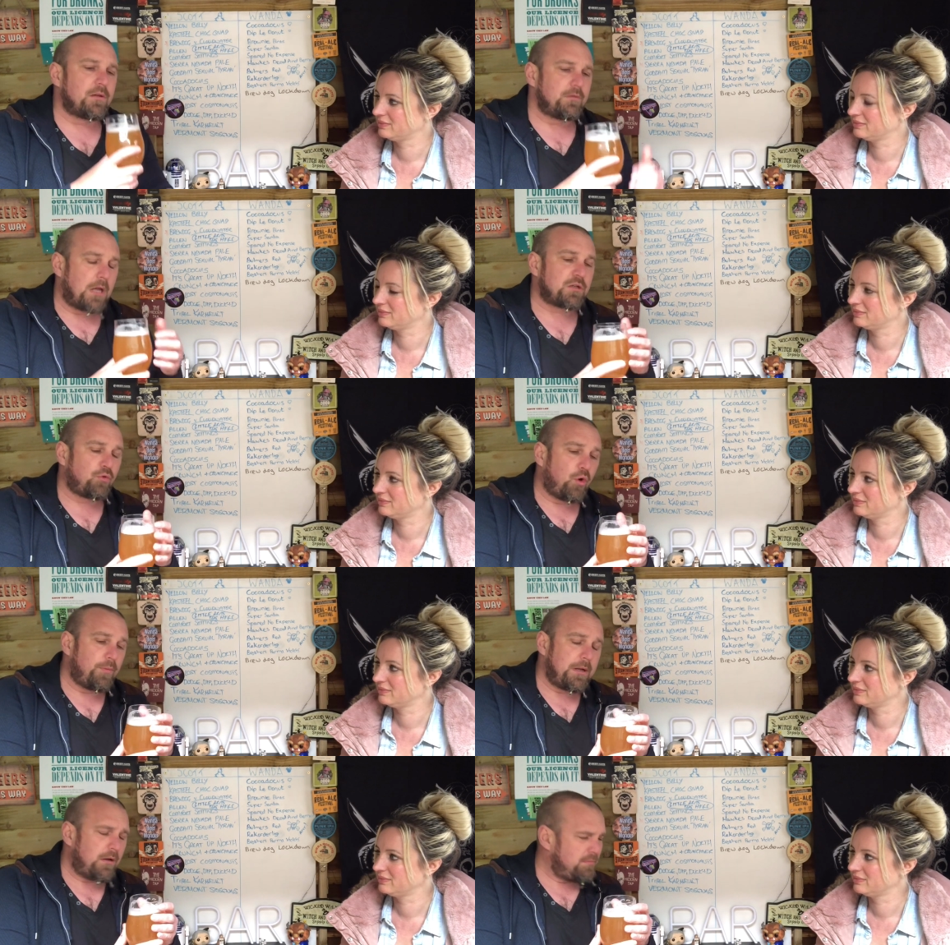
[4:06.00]
Speaker 1: Yeah,
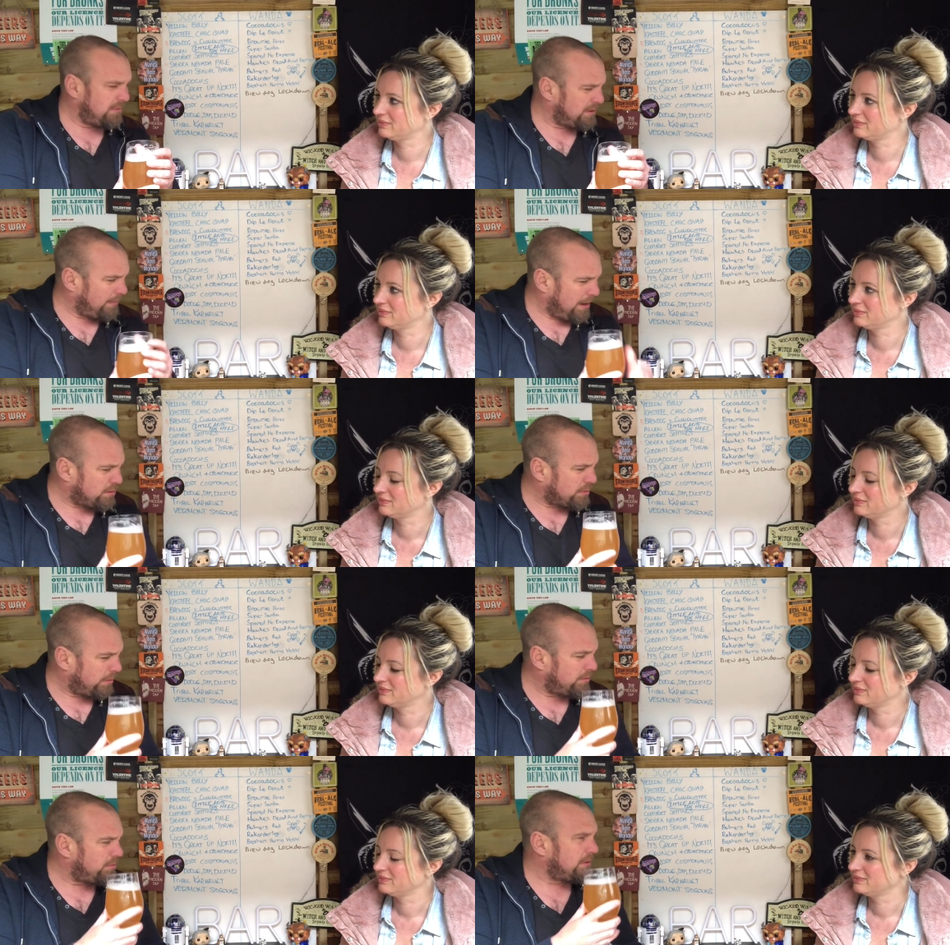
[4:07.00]
strawberry and something else.
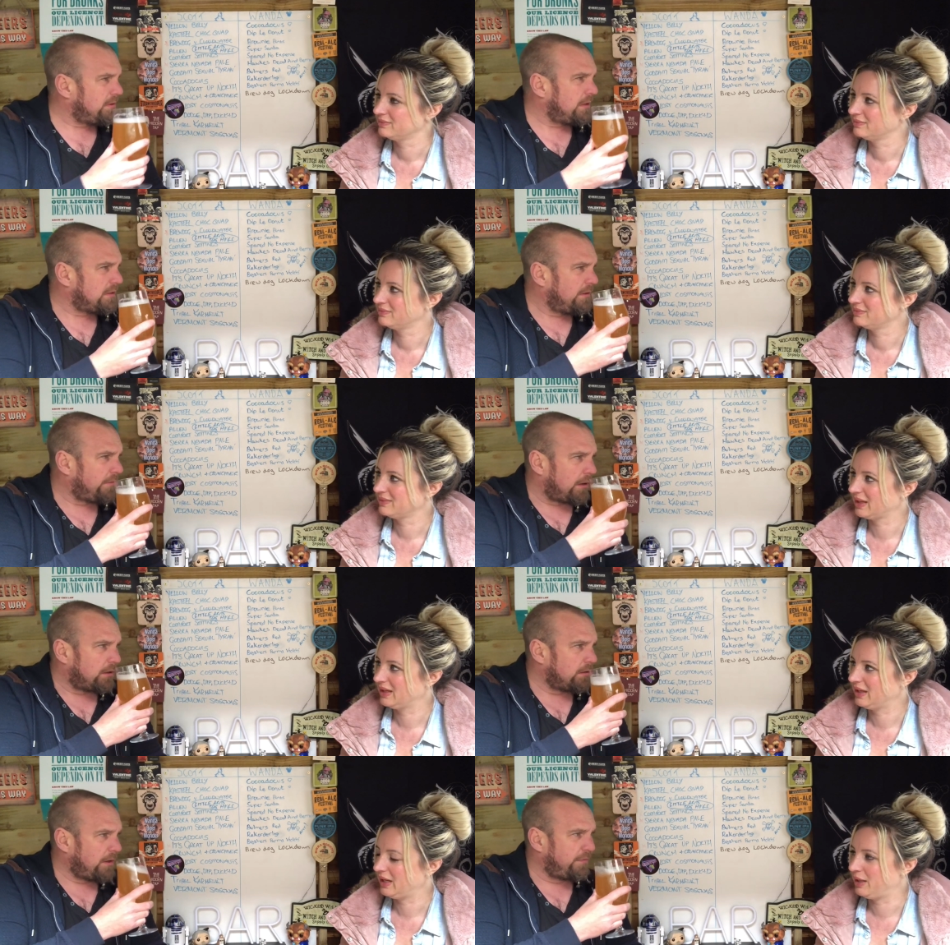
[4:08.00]
What, what, there's another
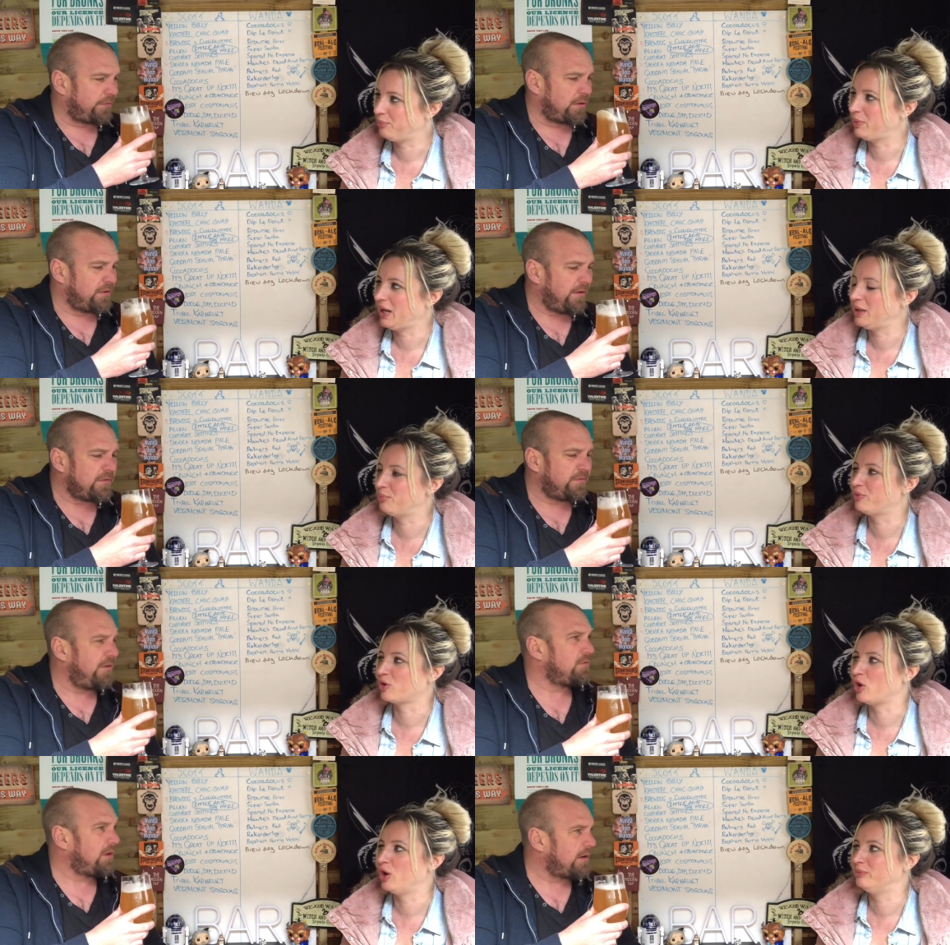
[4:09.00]
another fruit. It's yeah, I was
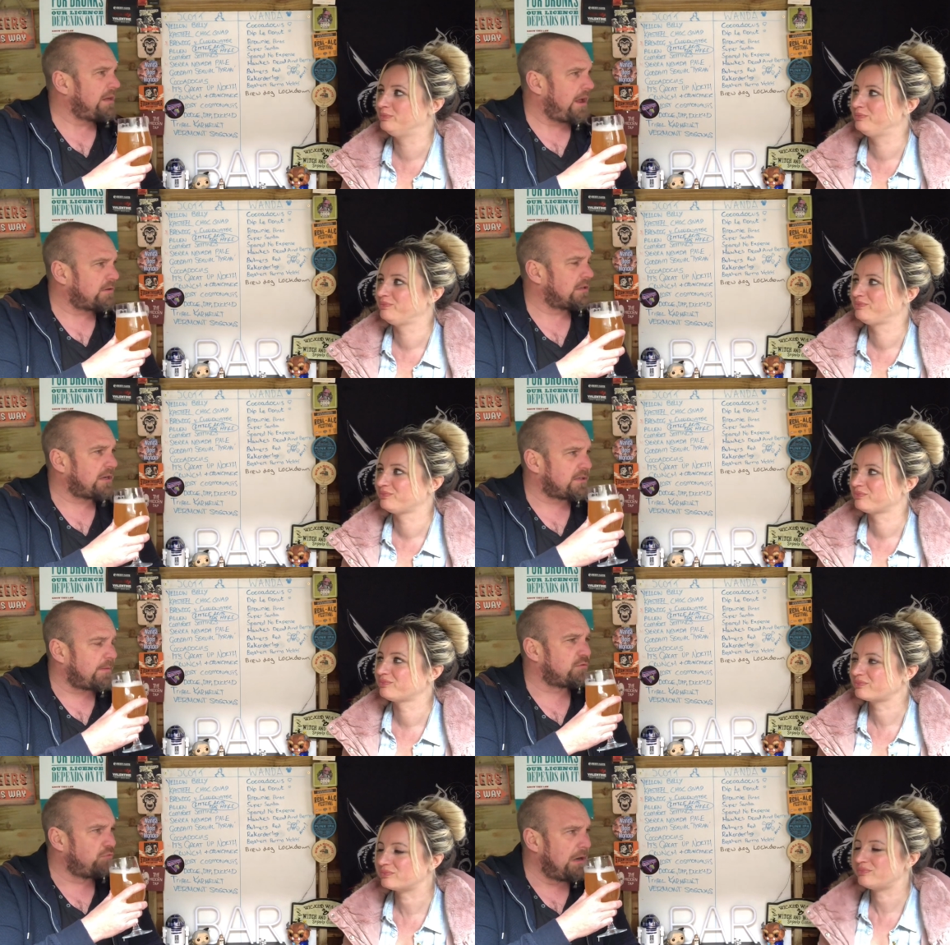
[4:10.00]
gonna say it
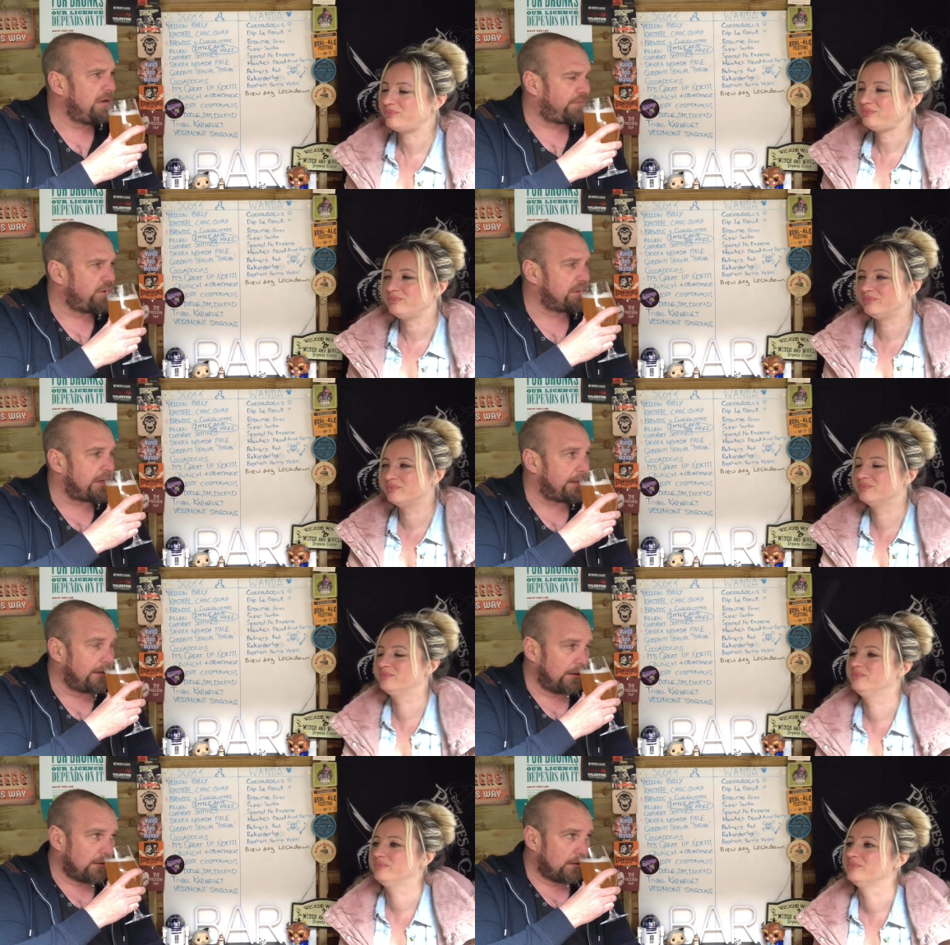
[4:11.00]
smells really fruity.
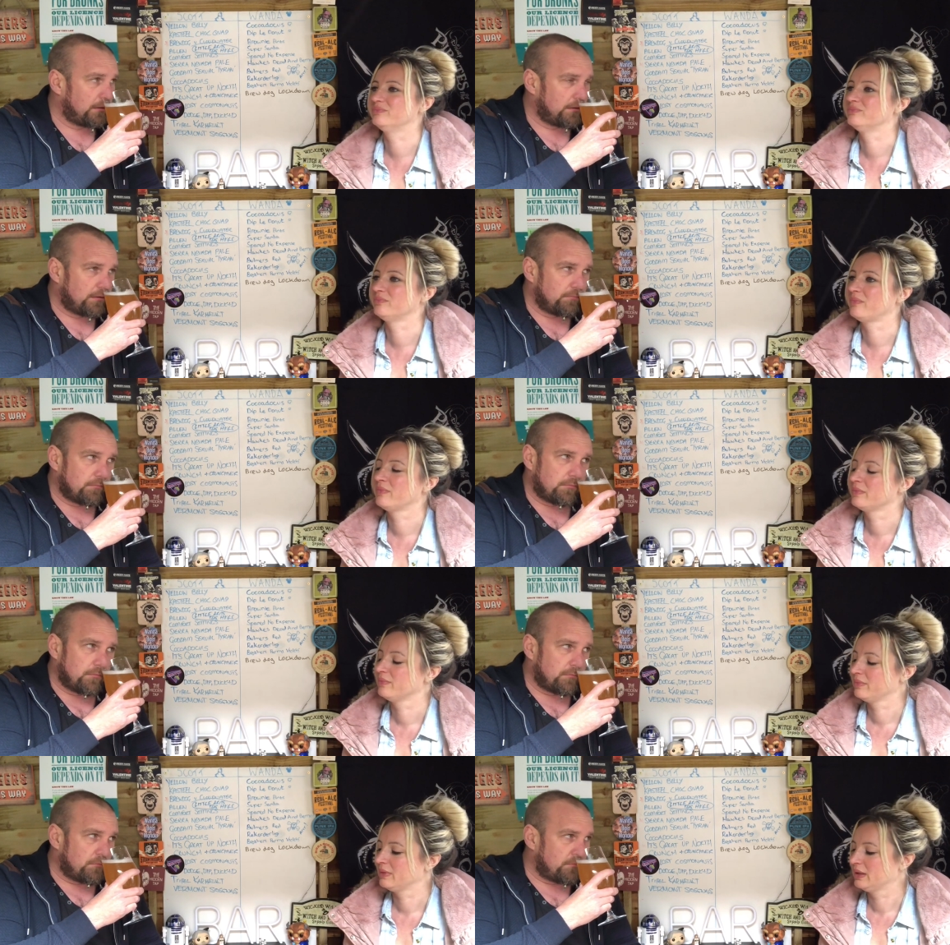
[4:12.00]
Mm.
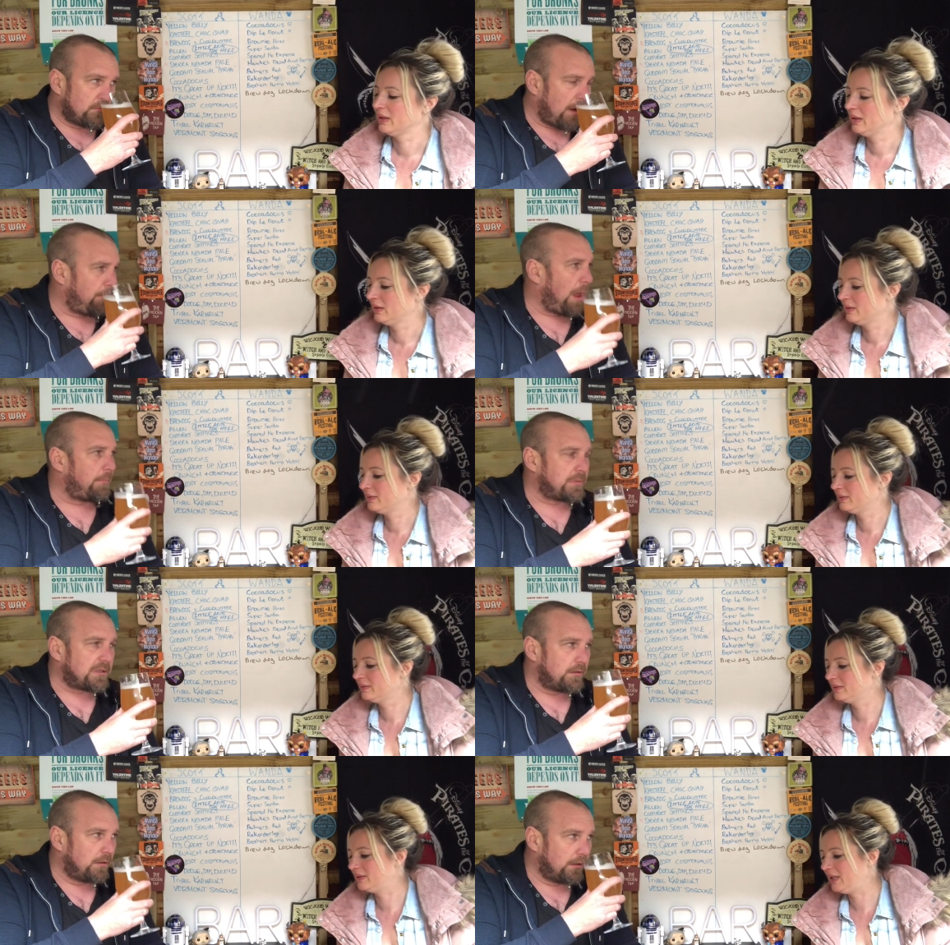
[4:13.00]
And
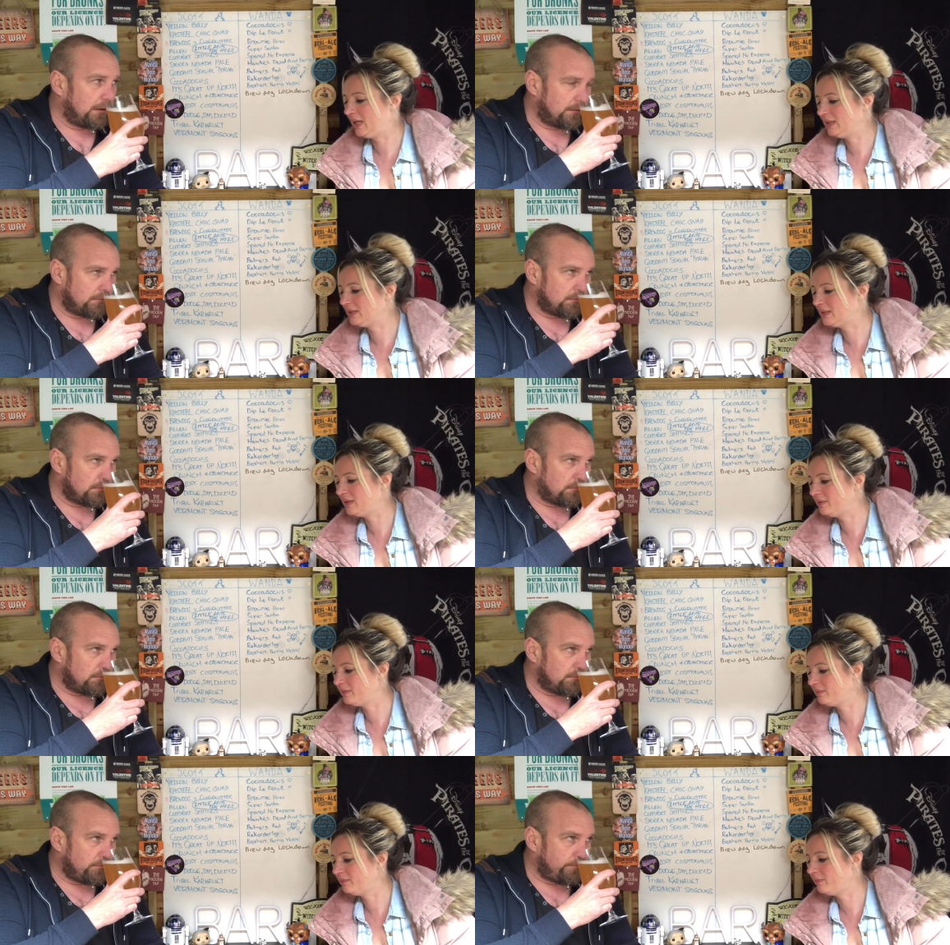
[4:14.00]
plums. Yes,
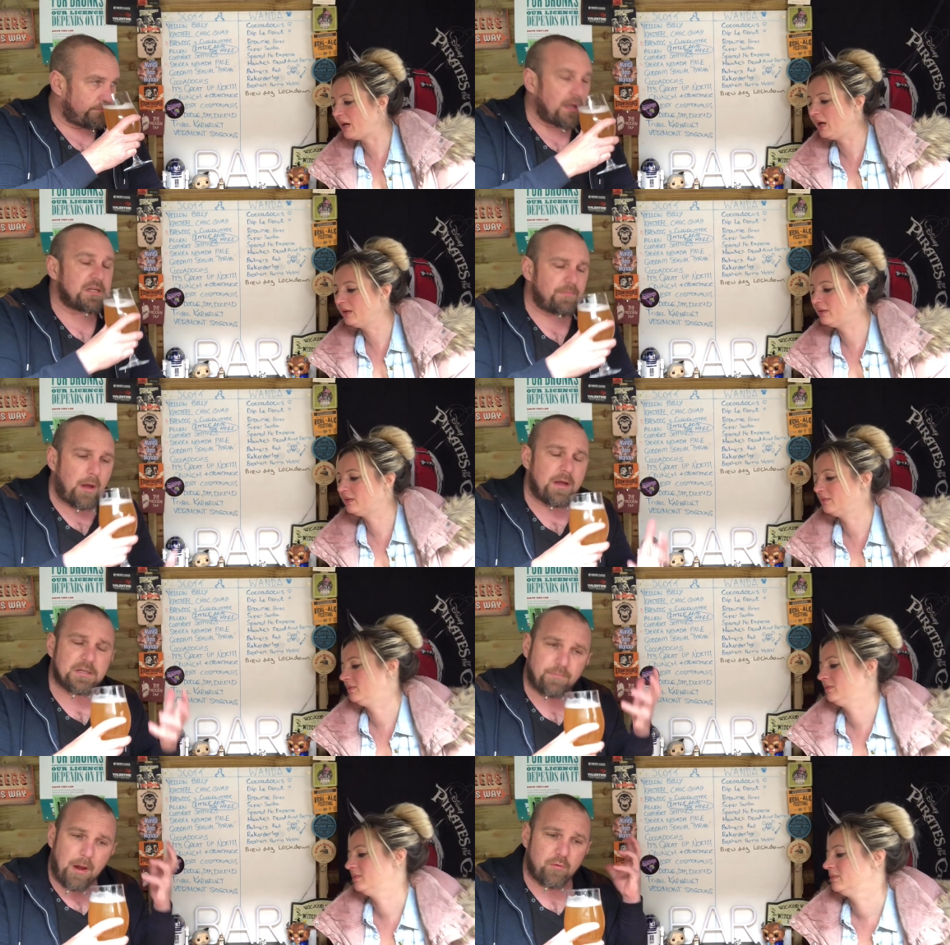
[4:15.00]
but I. Smell, it
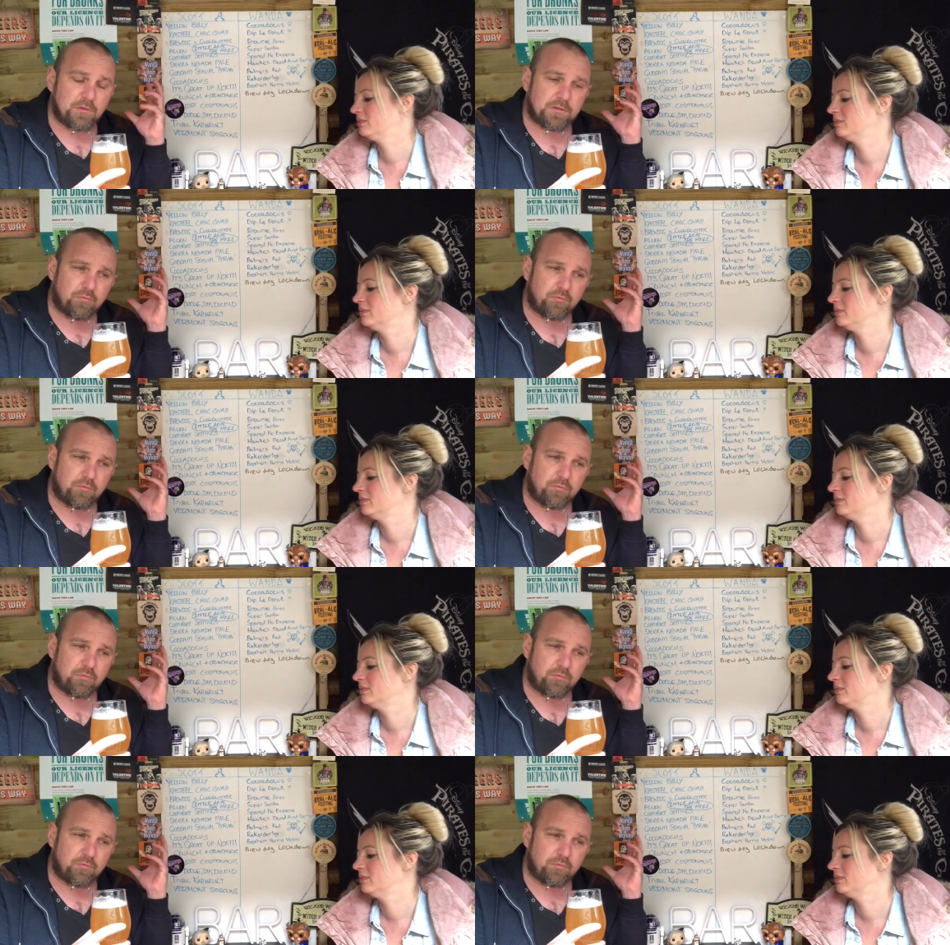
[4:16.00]
smells